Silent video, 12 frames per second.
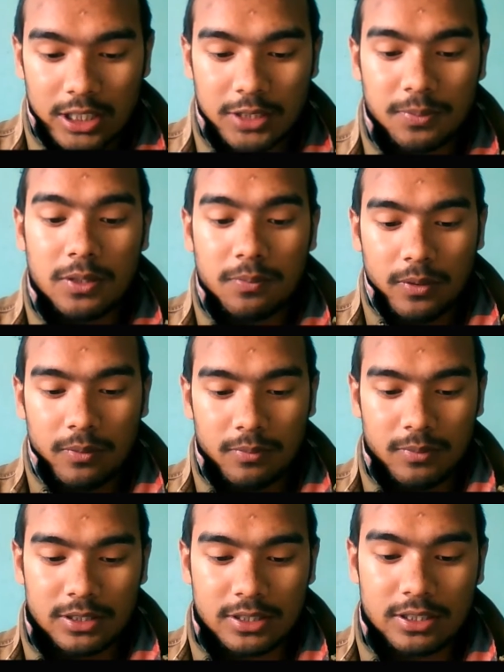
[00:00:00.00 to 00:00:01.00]
speed
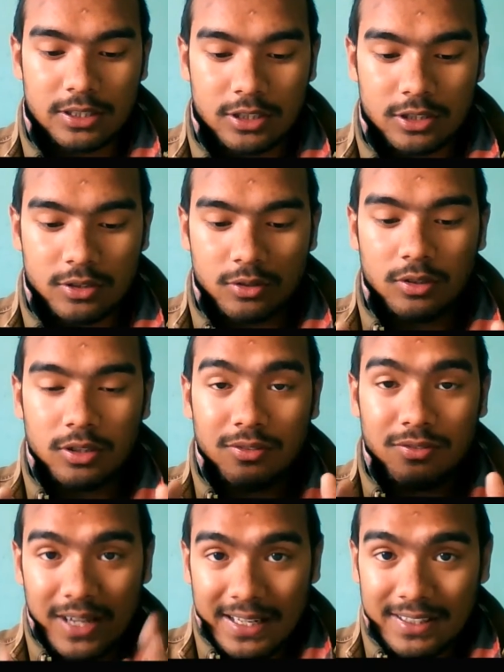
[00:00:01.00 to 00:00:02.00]
performance. So the
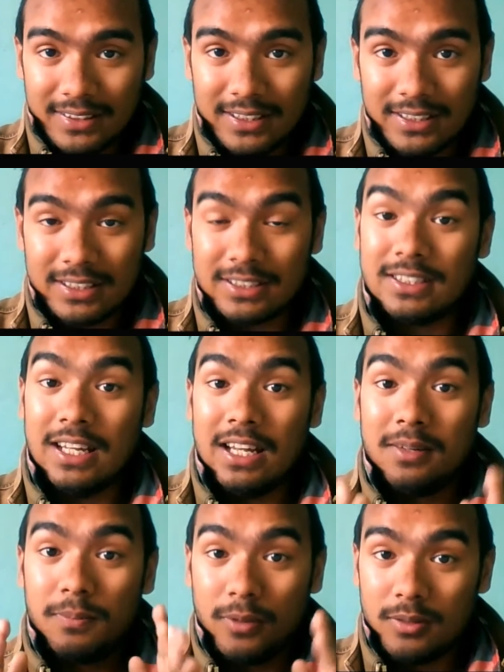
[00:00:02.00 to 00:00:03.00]
final thing is
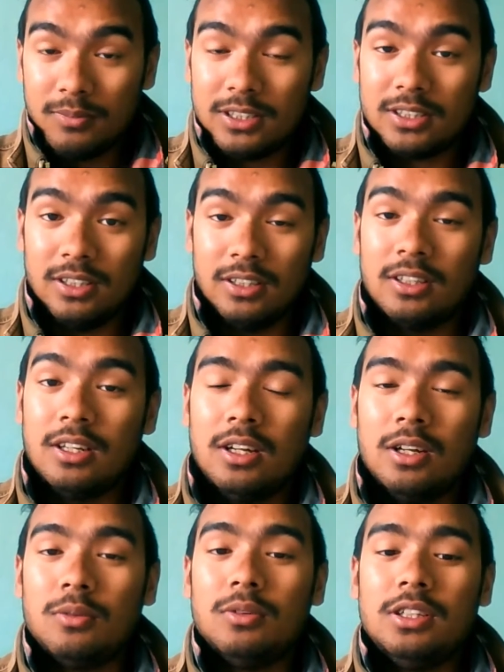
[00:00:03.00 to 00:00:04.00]
that permission.
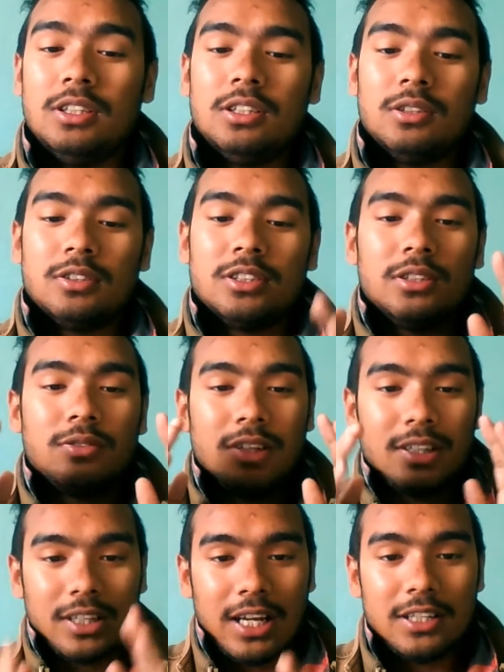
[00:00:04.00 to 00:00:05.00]
We use
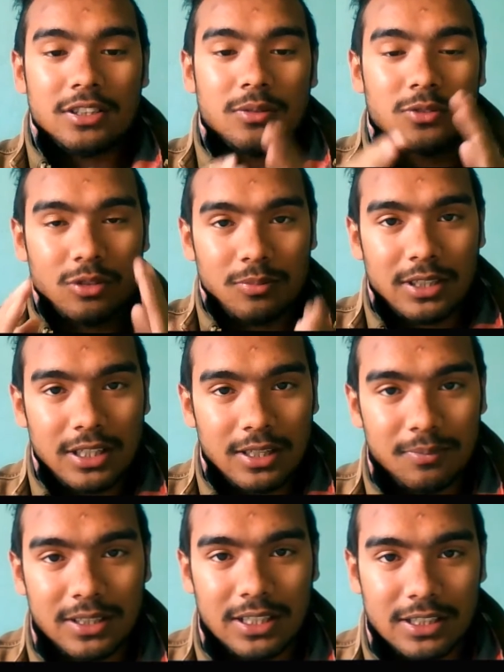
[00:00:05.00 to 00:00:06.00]
different kinds of so many
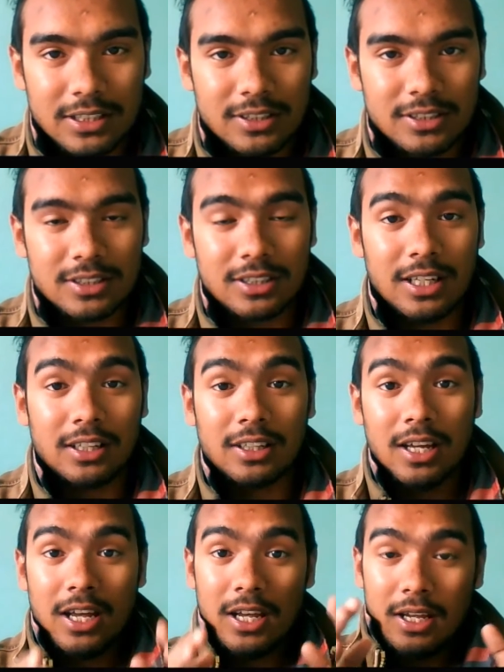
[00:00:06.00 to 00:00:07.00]
applications like
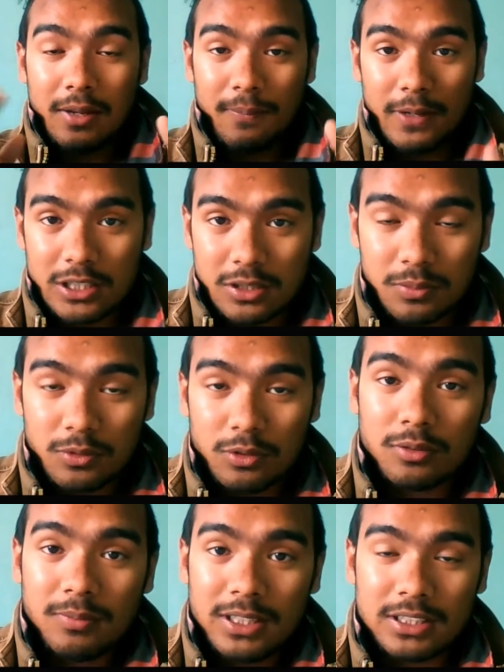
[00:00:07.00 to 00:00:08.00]

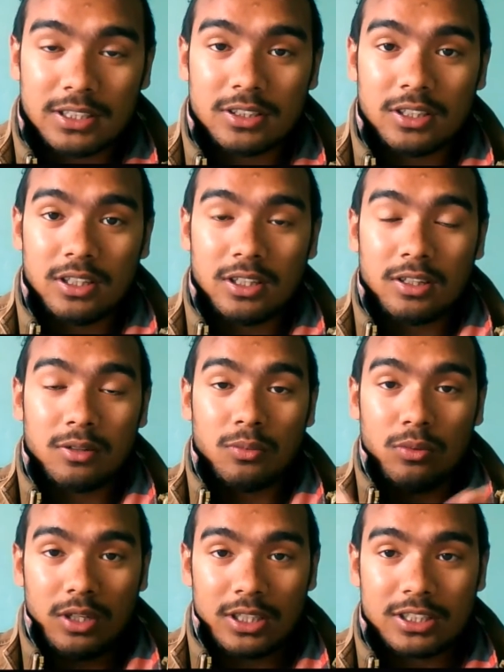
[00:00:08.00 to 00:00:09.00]
Facebook, Messenger,
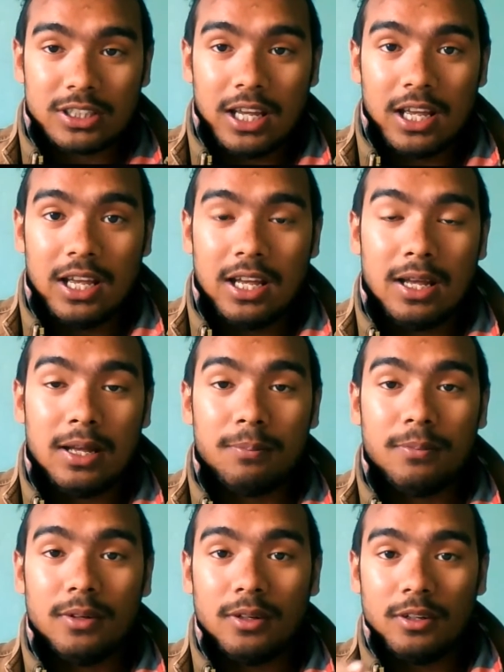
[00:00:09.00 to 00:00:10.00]

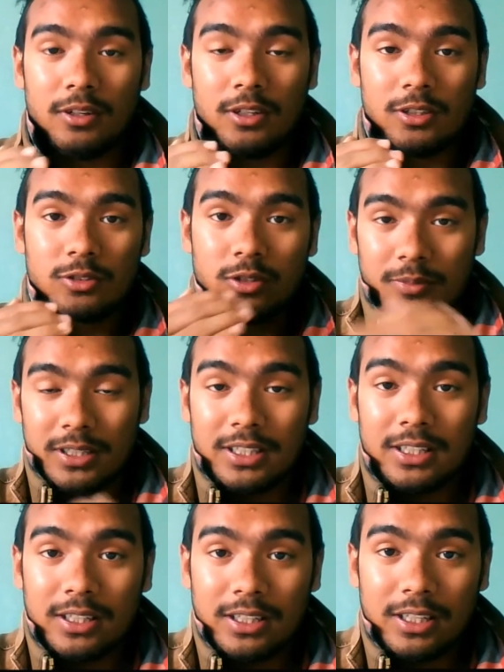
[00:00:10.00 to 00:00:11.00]
WhatsApp, so
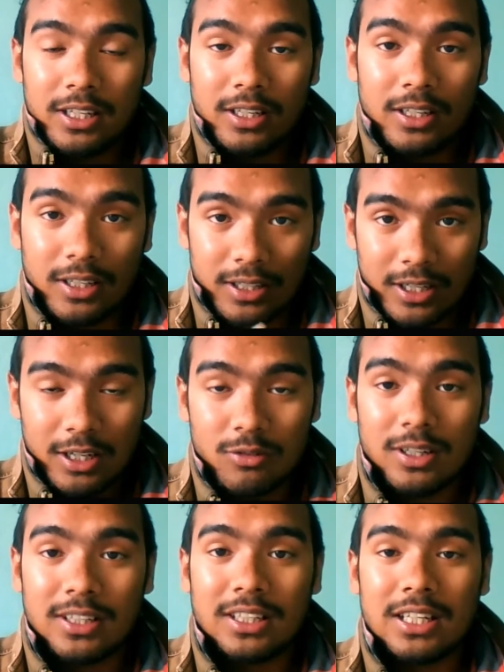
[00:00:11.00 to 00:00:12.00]
many
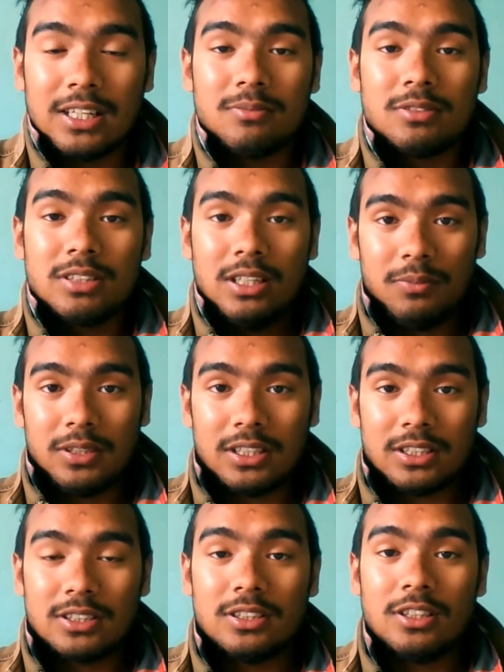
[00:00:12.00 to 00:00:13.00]
Android games
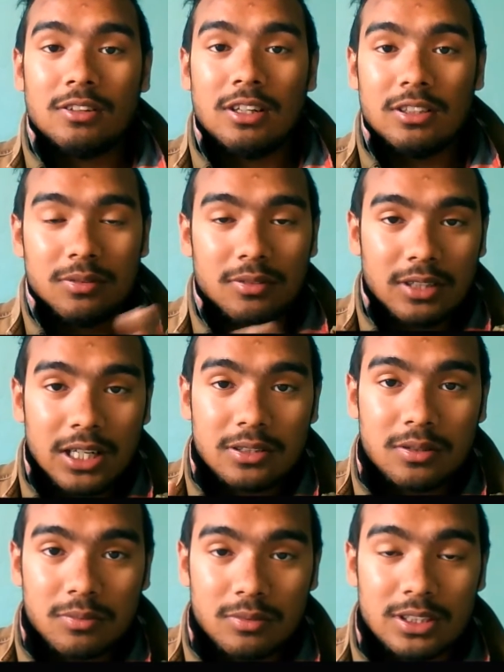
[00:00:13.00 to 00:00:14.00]
applications. There are different
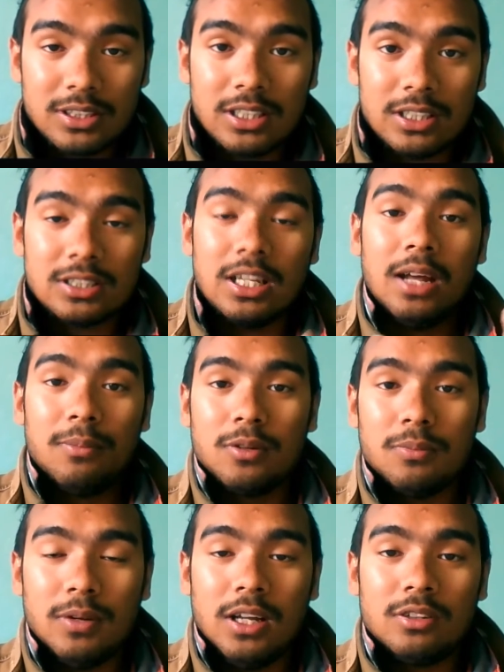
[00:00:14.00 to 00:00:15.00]
kinds of widgets,
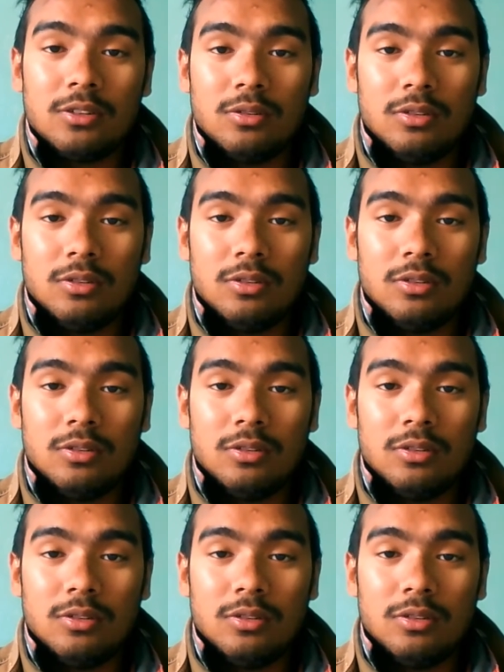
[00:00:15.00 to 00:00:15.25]
Pathak,